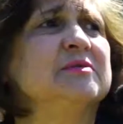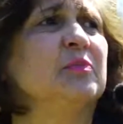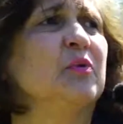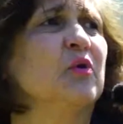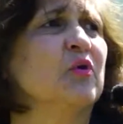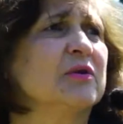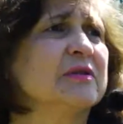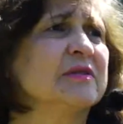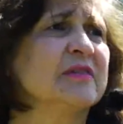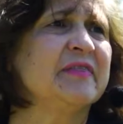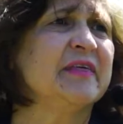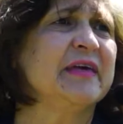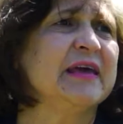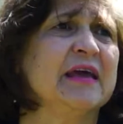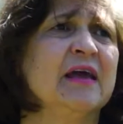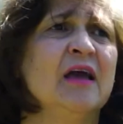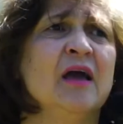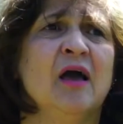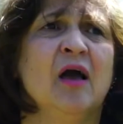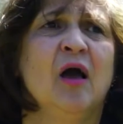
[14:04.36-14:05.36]
important
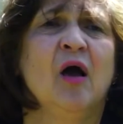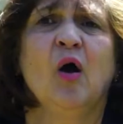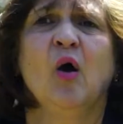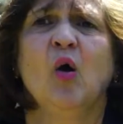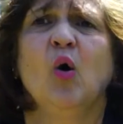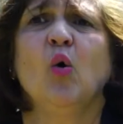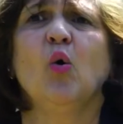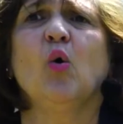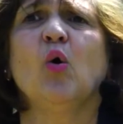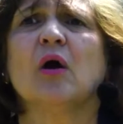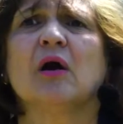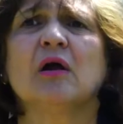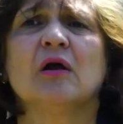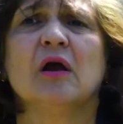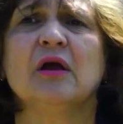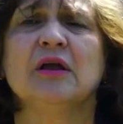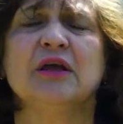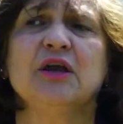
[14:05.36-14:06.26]
thing, or,